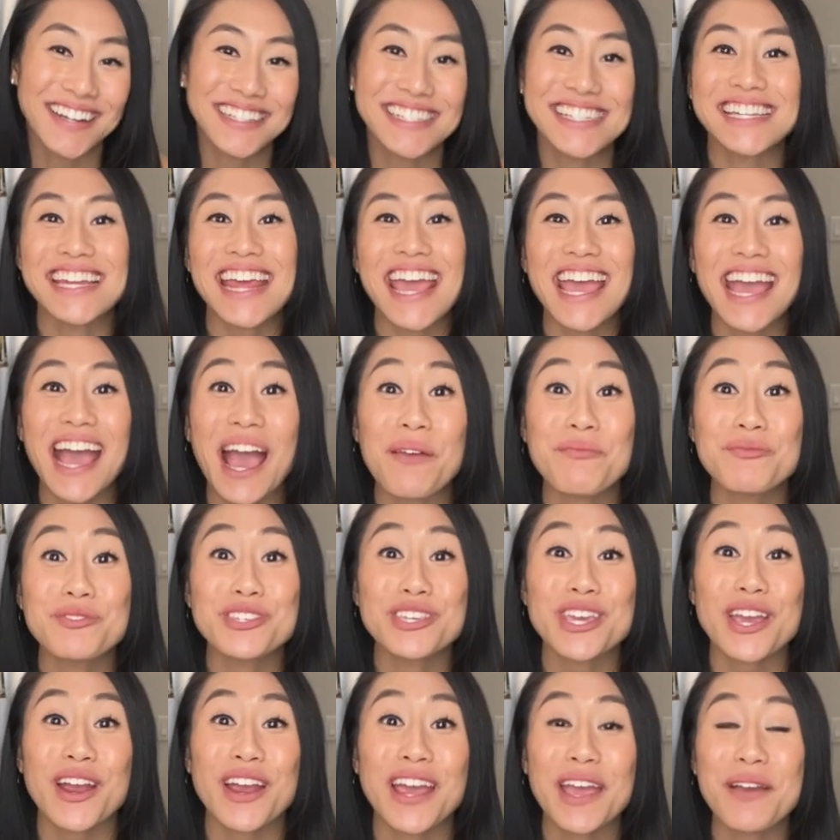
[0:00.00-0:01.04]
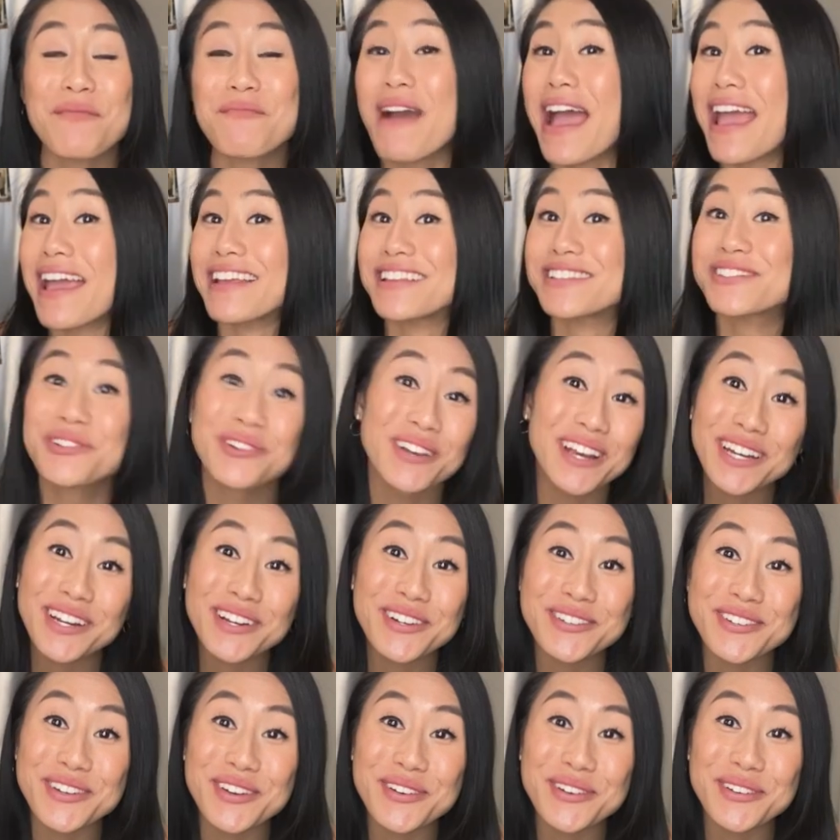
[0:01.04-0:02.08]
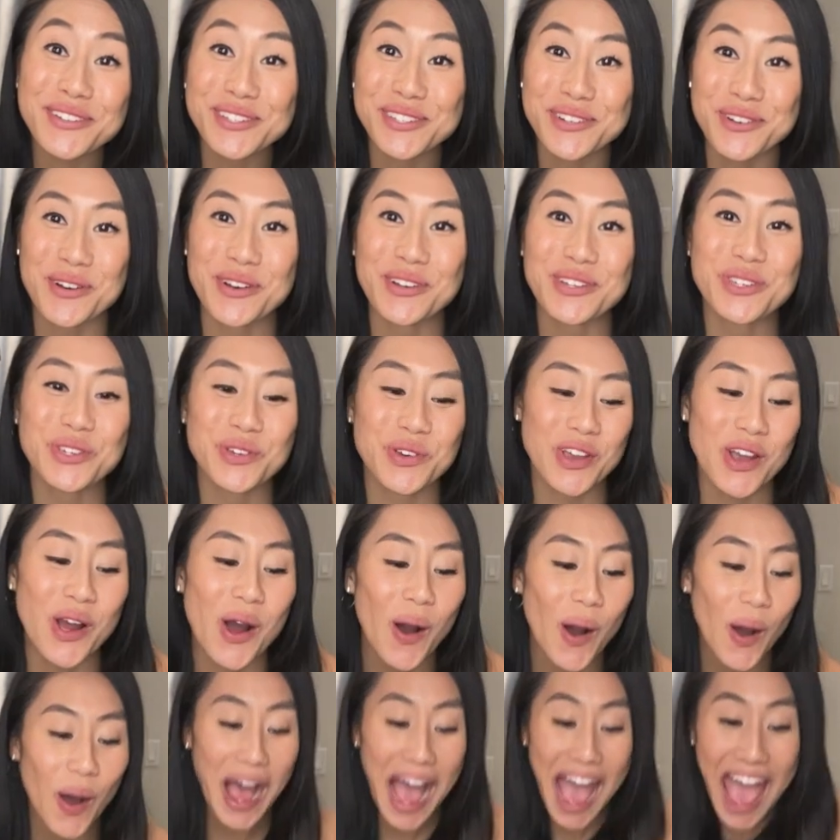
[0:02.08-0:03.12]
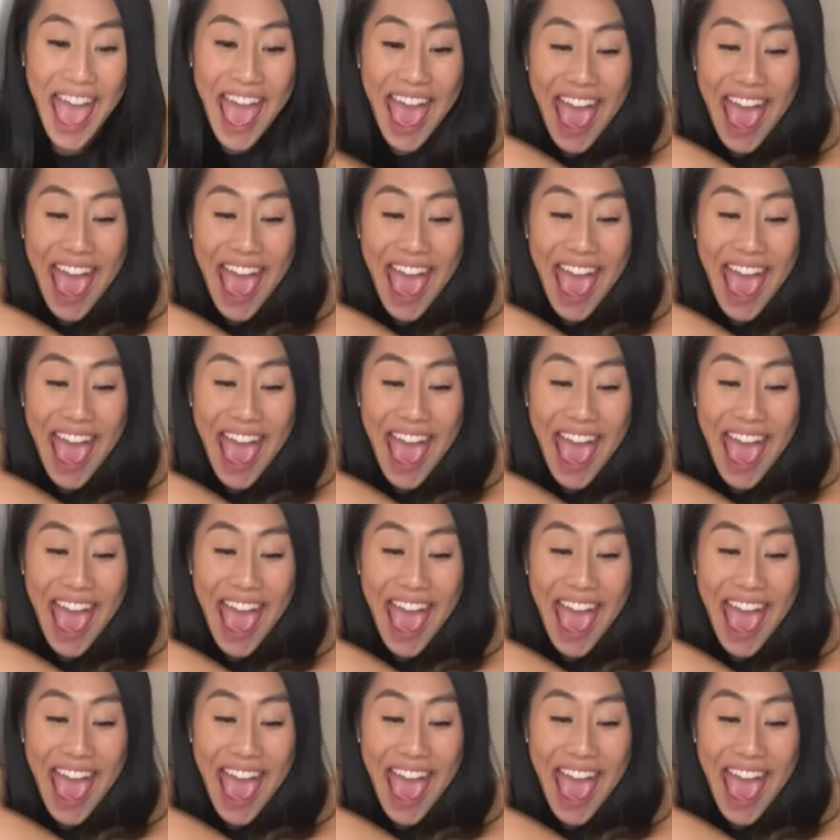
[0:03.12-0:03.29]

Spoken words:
Today I'm sharing my Trader Joe's grocery haul.